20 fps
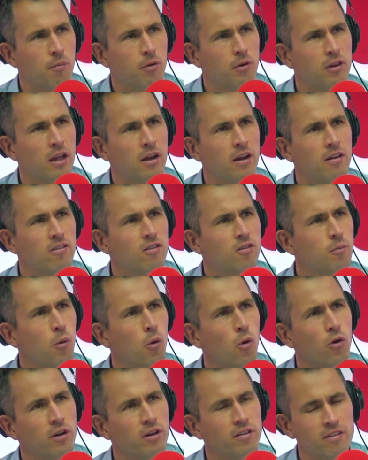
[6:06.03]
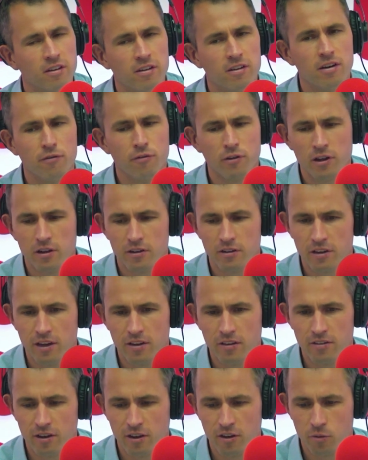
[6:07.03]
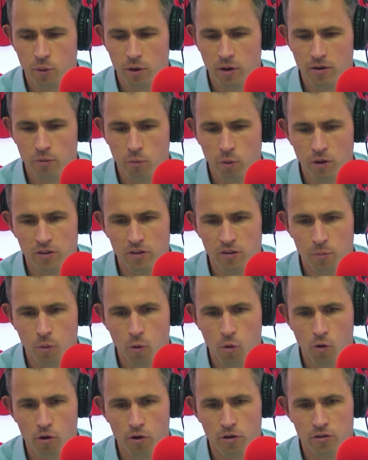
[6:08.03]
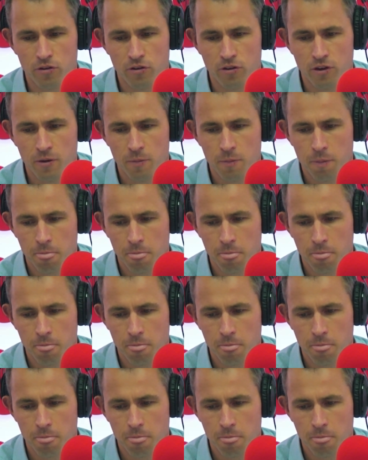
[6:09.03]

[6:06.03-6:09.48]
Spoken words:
But then in sport, it's the difficulty, isn't it, when sport